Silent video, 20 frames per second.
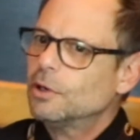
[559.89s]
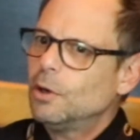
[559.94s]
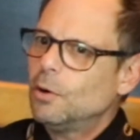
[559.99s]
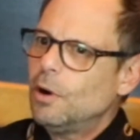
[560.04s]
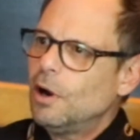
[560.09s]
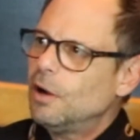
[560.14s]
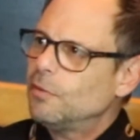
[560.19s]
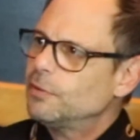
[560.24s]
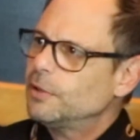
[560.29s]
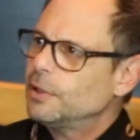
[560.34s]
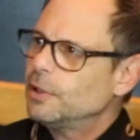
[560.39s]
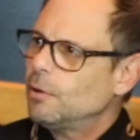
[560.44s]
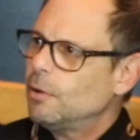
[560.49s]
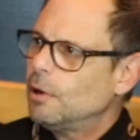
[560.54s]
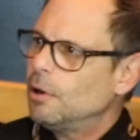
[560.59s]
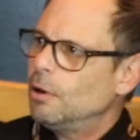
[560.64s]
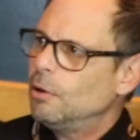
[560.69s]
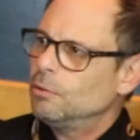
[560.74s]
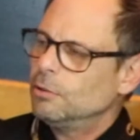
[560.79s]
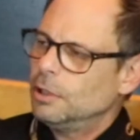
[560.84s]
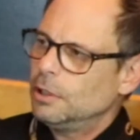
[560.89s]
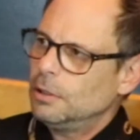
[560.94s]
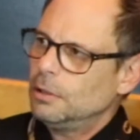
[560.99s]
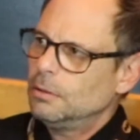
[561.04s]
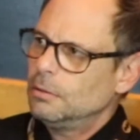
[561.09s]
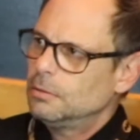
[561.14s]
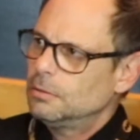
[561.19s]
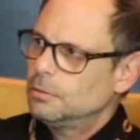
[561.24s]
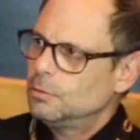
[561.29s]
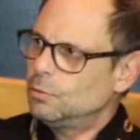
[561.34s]
go off into our own little
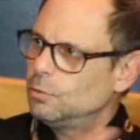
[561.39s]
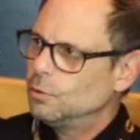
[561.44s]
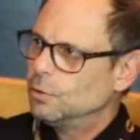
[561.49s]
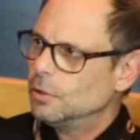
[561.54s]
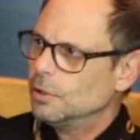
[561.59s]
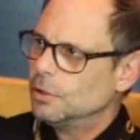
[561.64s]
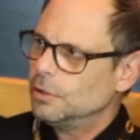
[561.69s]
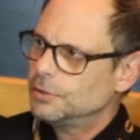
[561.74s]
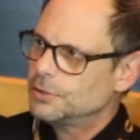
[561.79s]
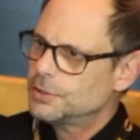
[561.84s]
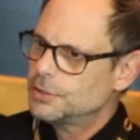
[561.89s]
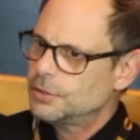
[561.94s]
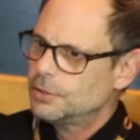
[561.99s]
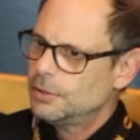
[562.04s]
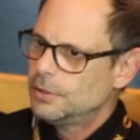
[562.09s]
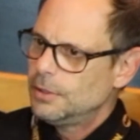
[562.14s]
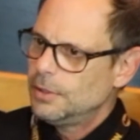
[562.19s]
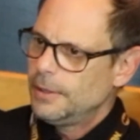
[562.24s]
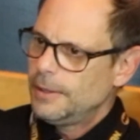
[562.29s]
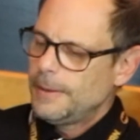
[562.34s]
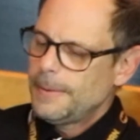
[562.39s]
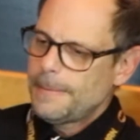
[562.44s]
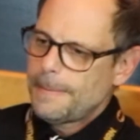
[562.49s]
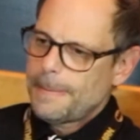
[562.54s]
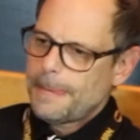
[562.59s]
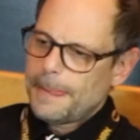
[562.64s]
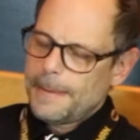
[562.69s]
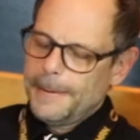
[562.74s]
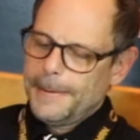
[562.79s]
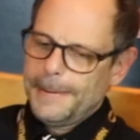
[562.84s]
worlds.
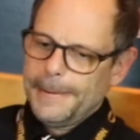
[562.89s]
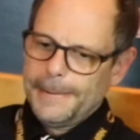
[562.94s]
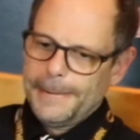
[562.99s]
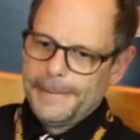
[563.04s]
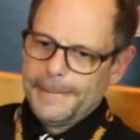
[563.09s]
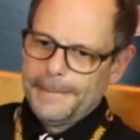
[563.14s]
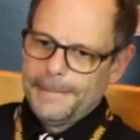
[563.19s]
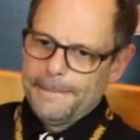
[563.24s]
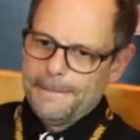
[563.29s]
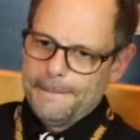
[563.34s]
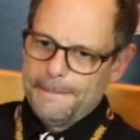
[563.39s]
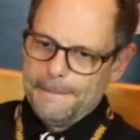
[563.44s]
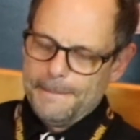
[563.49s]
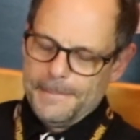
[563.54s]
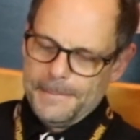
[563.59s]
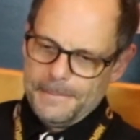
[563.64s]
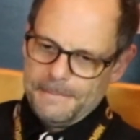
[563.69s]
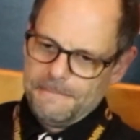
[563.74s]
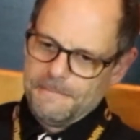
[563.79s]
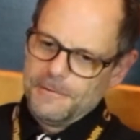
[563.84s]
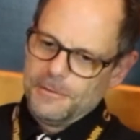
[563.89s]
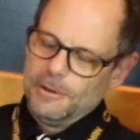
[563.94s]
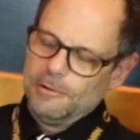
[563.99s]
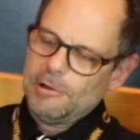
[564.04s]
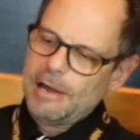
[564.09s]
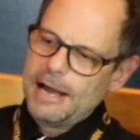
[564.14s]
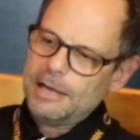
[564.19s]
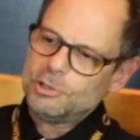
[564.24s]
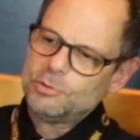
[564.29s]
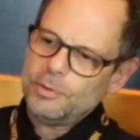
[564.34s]
Um, for the
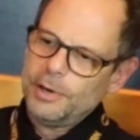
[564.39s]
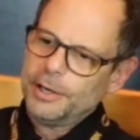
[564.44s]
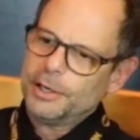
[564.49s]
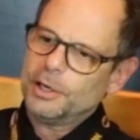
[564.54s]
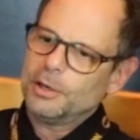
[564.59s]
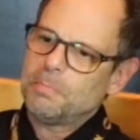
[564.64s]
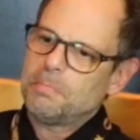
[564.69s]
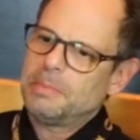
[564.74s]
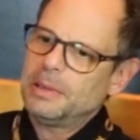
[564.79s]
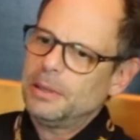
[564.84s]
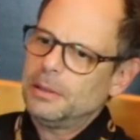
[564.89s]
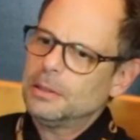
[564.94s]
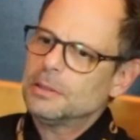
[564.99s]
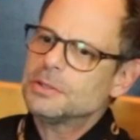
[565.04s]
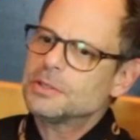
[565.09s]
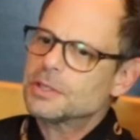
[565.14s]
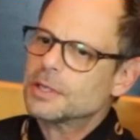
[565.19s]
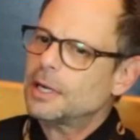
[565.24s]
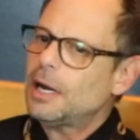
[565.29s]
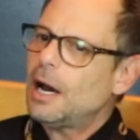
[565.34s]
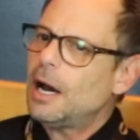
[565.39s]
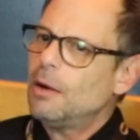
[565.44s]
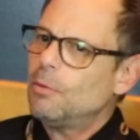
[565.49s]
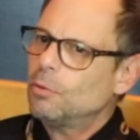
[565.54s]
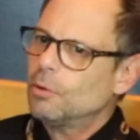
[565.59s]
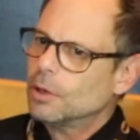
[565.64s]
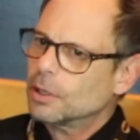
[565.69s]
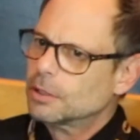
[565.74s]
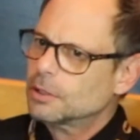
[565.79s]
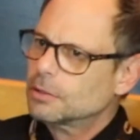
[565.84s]
last record, Bill and Scott
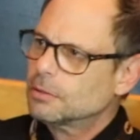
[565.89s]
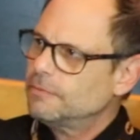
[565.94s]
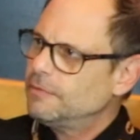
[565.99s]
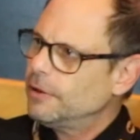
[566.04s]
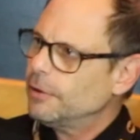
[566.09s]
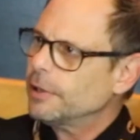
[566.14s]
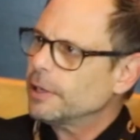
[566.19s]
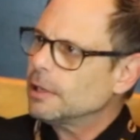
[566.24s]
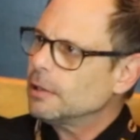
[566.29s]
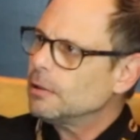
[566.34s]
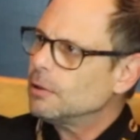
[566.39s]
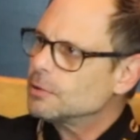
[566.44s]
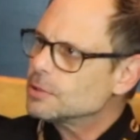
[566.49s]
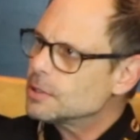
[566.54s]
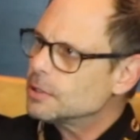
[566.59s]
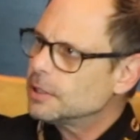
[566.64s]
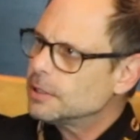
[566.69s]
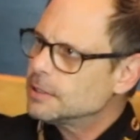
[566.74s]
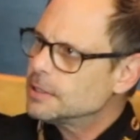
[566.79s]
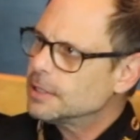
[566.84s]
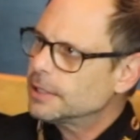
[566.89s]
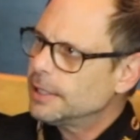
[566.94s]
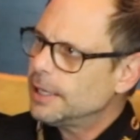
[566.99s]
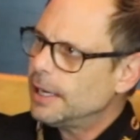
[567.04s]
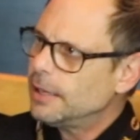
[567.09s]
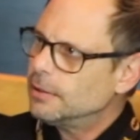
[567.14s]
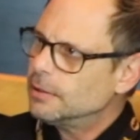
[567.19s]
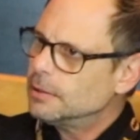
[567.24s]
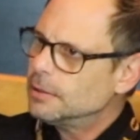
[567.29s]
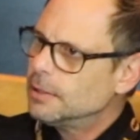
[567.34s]
worked very closely
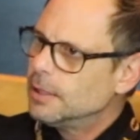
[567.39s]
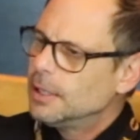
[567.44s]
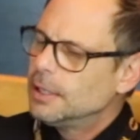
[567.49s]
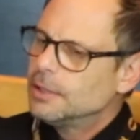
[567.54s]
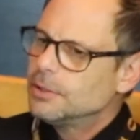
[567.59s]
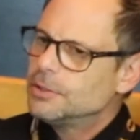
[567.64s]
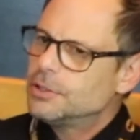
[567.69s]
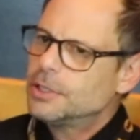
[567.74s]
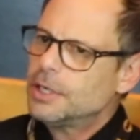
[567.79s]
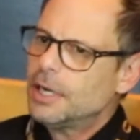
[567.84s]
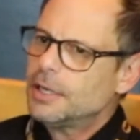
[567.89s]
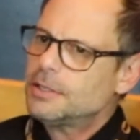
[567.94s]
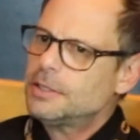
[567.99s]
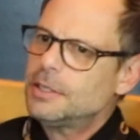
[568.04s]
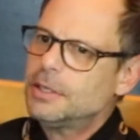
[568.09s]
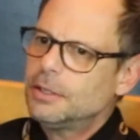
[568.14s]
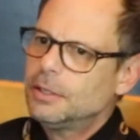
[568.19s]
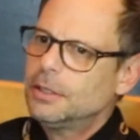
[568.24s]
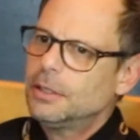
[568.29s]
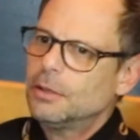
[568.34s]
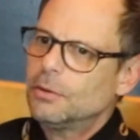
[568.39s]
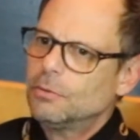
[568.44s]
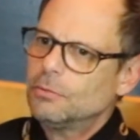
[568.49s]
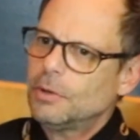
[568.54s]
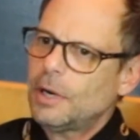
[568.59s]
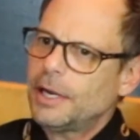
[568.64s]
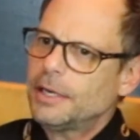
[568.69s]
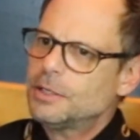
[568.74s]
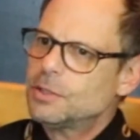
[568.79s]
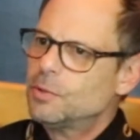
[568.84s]
together. Jesse
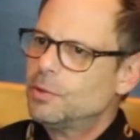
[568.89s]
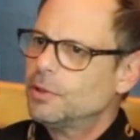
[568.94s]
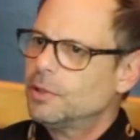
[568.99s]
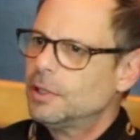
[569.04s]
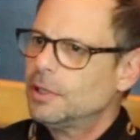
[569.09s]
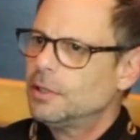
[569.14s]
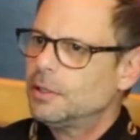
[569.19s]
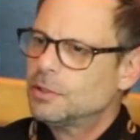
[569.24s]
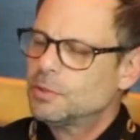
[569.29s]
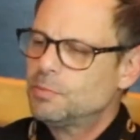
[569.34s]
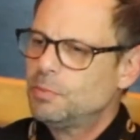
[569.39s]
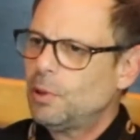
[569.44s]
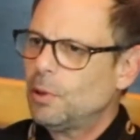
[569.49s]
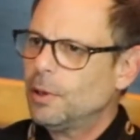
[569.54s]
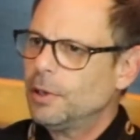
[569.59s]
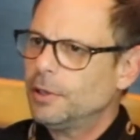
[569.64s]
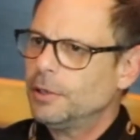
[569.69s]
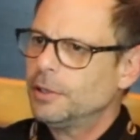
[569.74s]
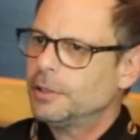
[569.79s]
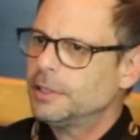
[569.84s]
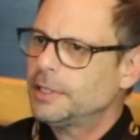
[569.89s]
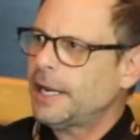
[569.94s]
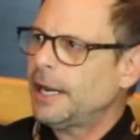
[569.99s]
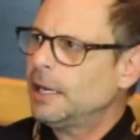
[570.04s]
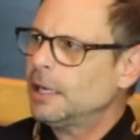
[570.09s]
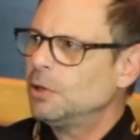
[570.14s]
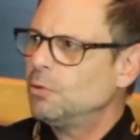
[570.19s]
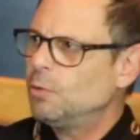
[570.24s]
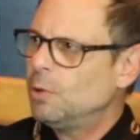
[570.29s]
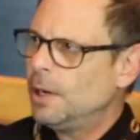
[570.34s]
writes with his partner,
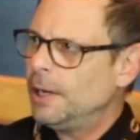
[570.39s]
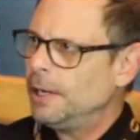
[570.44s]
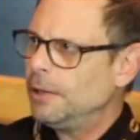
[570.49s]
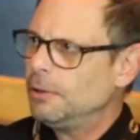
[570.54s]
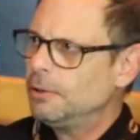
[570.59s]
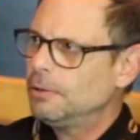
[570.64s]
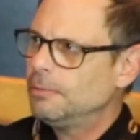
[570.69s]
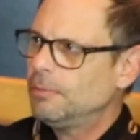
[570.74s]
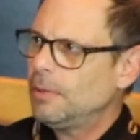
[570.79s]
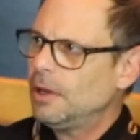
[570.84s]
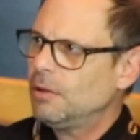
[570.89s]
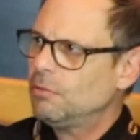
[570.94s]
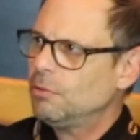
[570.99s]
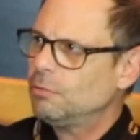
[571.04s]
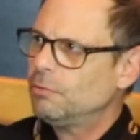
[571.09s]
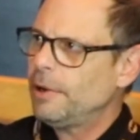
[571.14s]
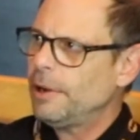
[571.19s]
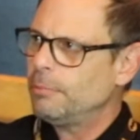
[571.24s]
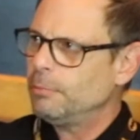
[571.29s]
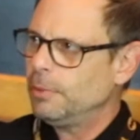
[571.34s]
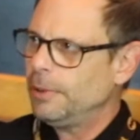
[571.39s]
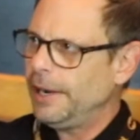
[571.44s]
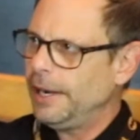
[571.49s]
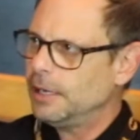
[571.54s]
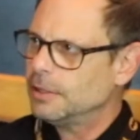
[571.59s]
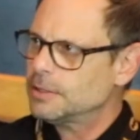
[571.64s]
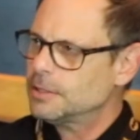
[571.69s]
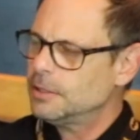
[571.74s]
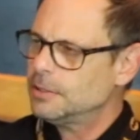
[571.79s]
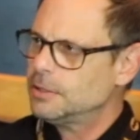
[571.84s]
Danny Wilde of the mm-hmm.
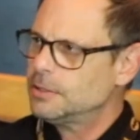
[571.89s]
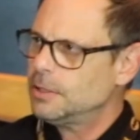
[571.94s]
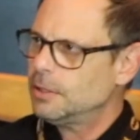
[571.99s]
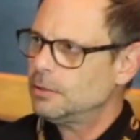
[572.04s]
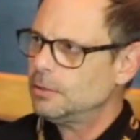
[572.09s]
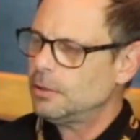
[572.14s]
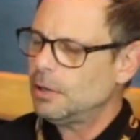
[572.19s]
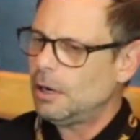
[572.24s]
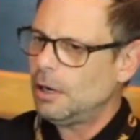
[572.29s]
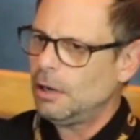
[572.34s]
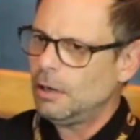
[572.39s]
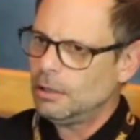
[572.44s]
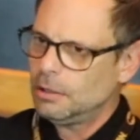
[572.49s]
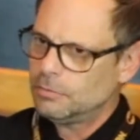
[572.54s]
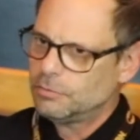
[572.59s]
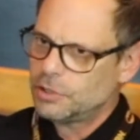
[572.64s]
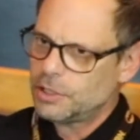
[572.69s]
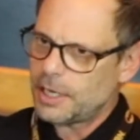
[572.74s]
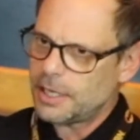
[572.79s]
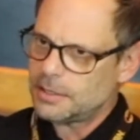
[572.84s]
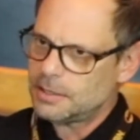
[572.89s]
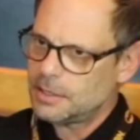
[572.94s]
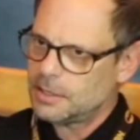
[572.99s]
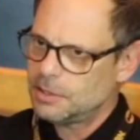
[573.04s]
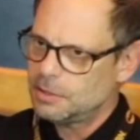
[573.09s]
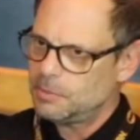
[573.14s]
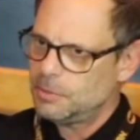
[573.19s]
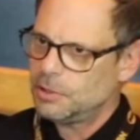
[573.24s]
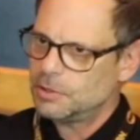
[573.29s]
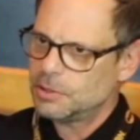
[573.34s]
Rembrandts. Right. So all of
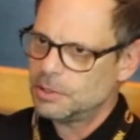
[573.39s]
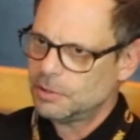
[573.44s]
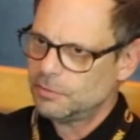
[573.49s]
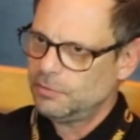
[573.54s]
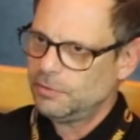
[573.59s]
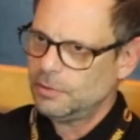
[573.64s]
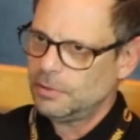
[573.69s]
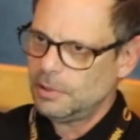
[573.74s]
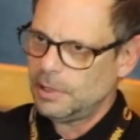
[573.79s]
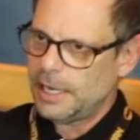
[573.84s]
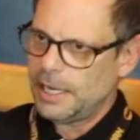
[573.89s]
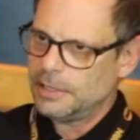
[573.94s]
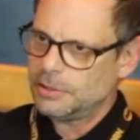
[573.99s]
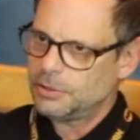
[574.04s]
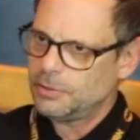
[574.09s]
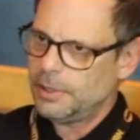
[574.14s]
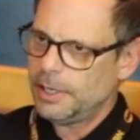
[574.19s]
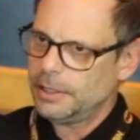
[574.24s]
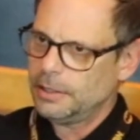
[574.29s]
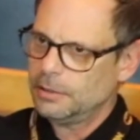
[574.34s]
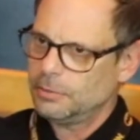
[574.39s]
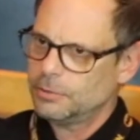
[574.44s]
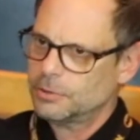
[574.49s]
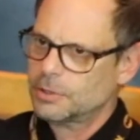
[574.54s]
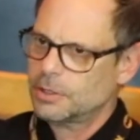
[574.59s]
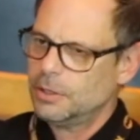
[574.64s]
Jesse's music for the last record was